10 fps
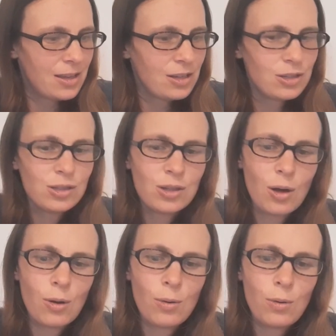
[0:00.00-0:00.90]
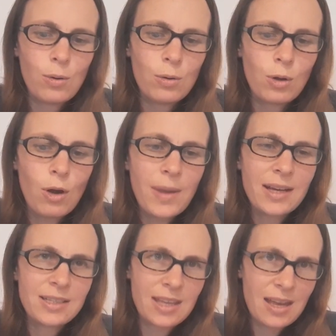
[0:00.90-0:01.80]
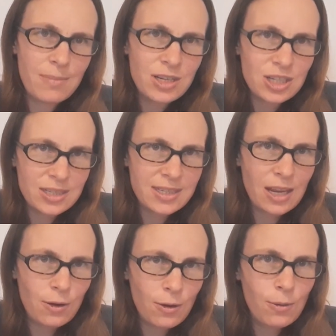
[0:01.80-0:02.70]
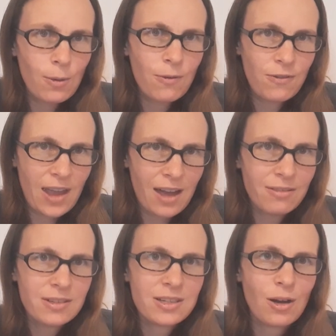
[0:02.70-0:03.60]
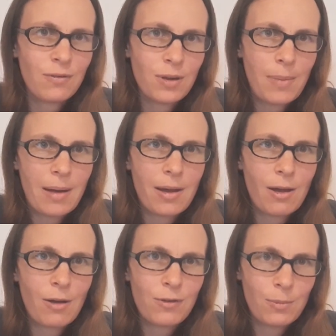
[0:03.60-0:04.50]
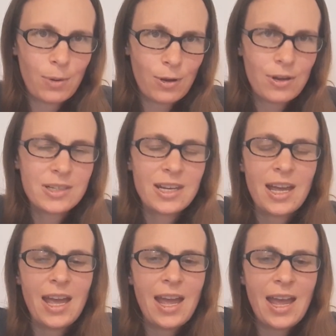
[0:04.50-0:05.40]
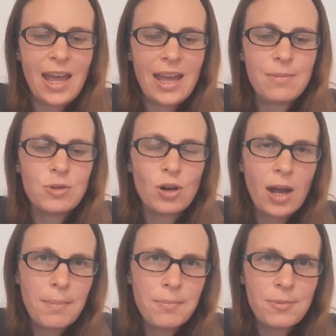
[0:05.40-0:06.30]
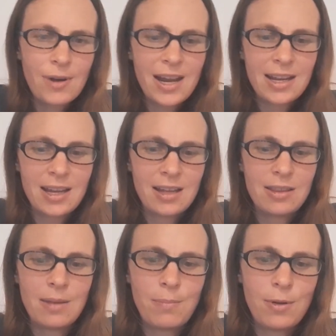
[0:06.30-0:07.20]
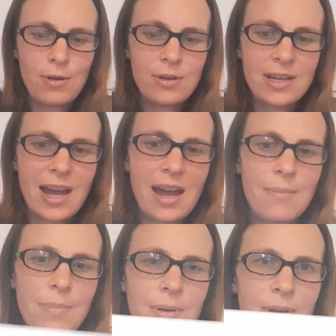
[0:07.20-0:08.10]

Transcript: So go back to the images that you found of your bird and try and break the bird up